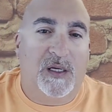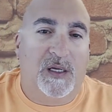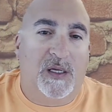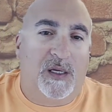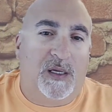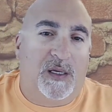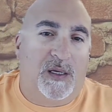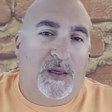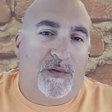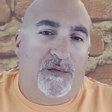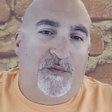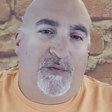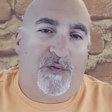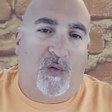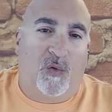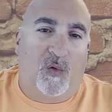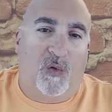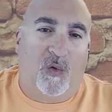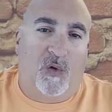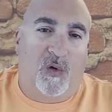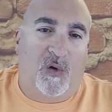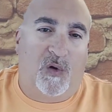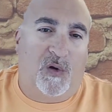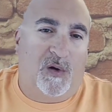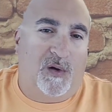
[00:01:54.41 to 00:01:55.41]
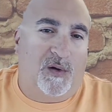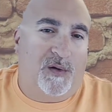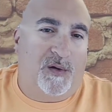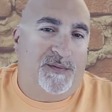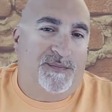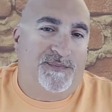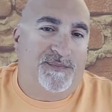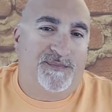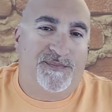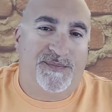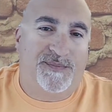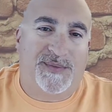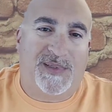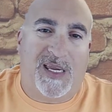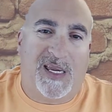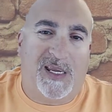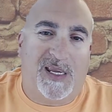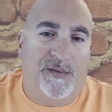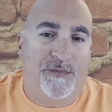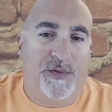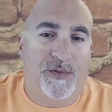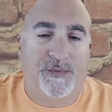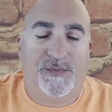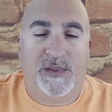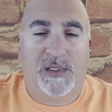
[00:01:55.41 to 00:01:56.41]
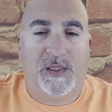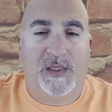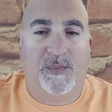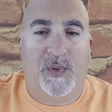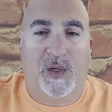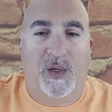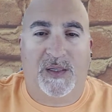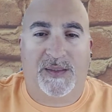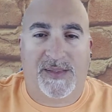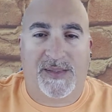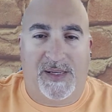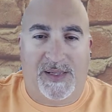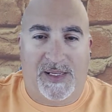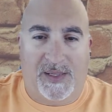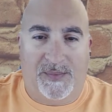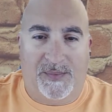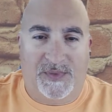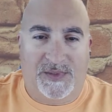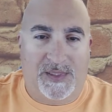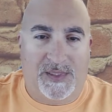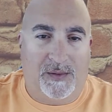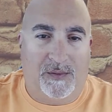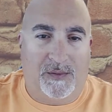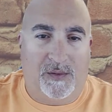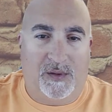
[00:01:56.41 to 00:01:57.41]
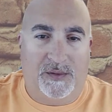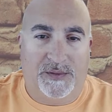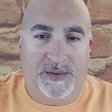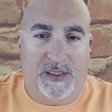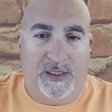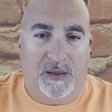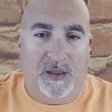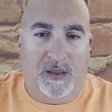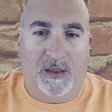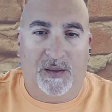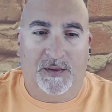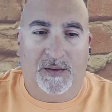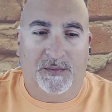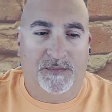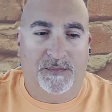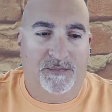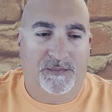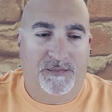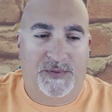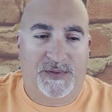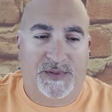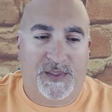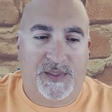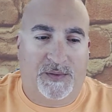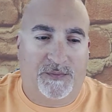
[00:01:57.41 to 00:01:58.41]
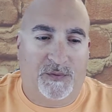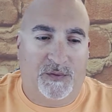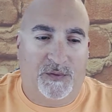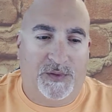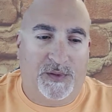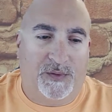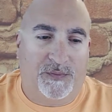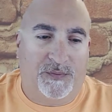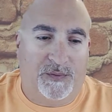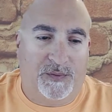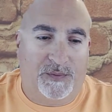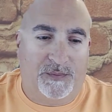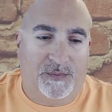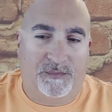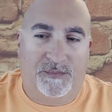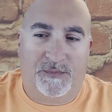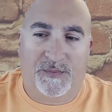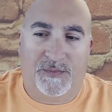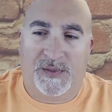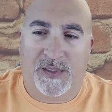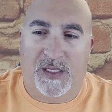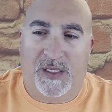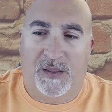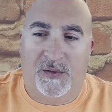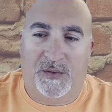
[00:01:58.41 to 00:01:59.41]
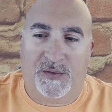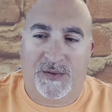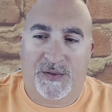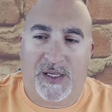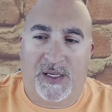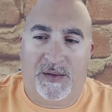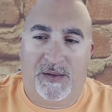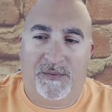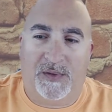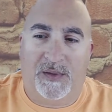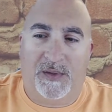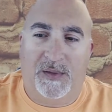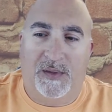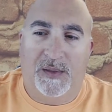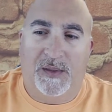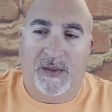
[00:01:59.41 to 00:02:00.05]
for $10-15 on Amazon all day long. Several different sellers have it.